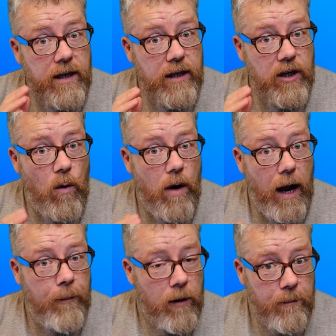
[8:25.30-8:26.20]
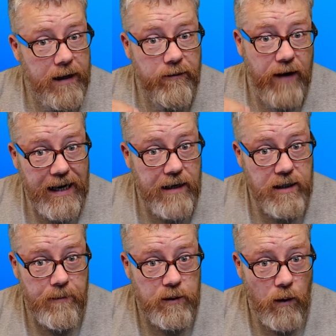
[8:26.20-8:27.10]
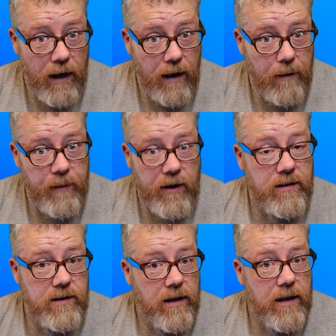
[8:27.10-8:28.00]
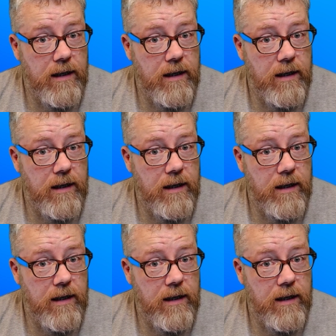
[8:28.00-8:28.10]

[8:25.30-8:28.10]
you know, I'll put my failures up as well because